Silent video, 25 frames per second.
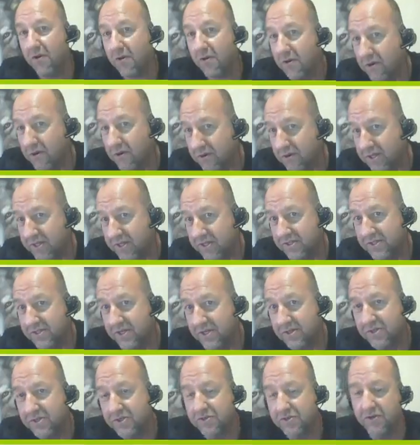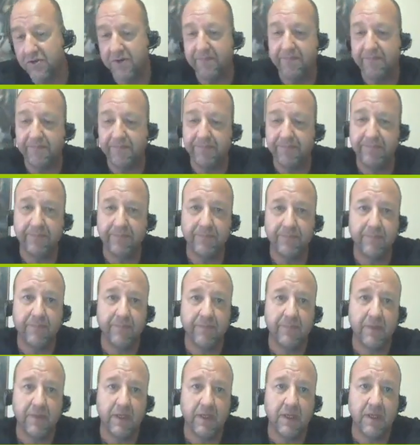earner in this industry.
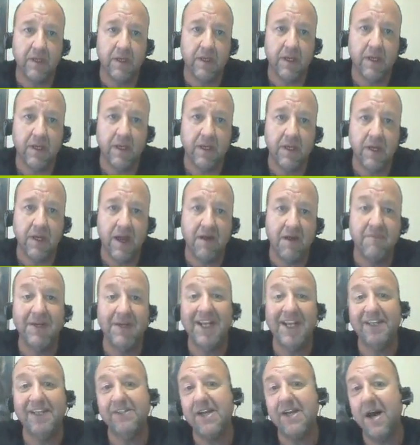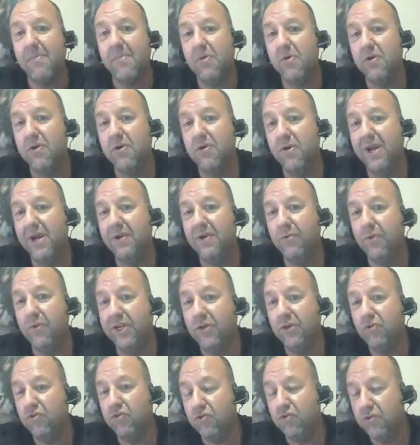I've been a top earner and
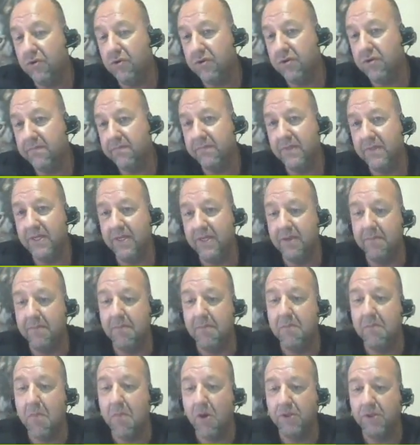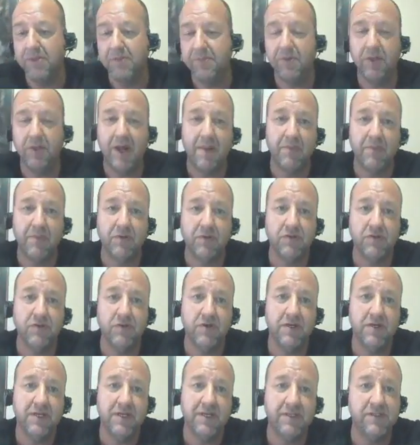recruiter in multiple
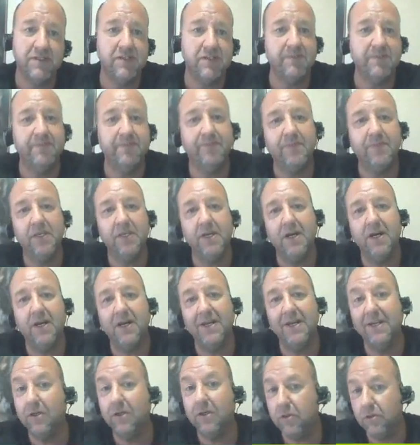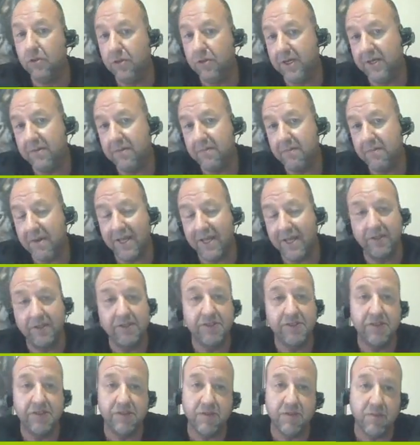opportunities, including My
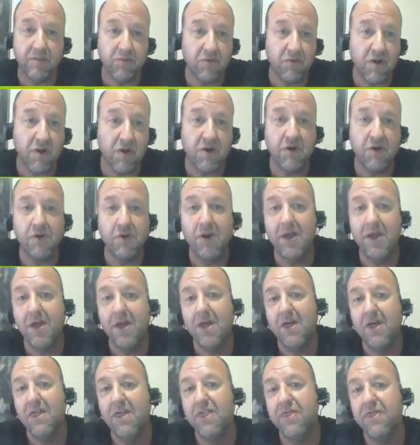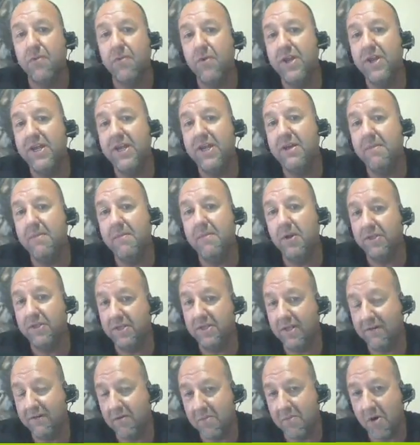Lead System Pro, three
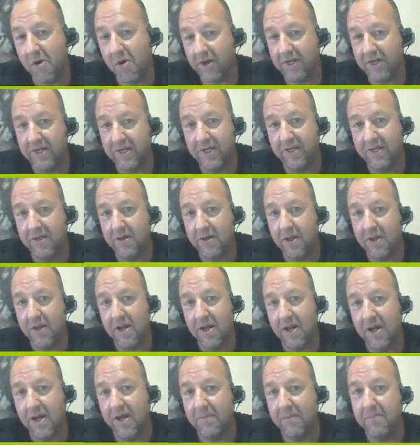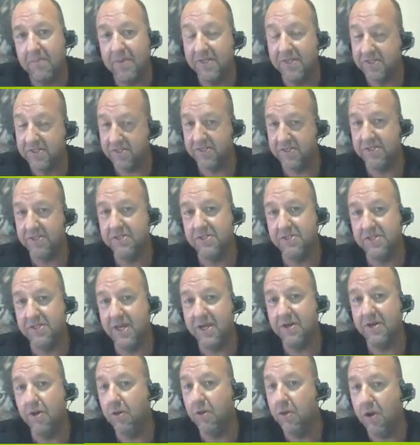multi-level marketing businesses
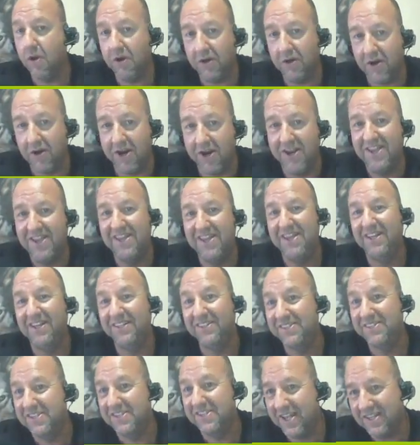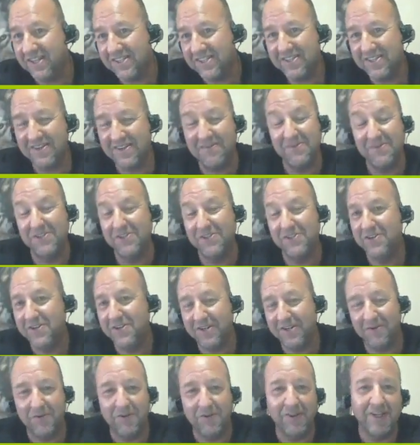that no longer exist. I'm sure you
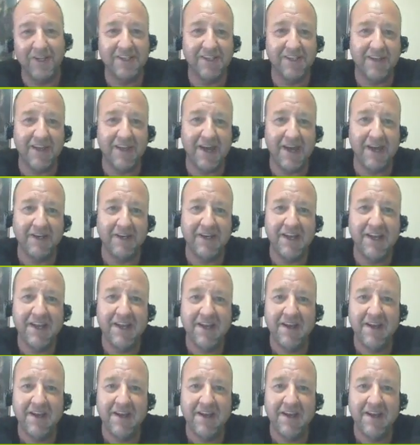can relate to that.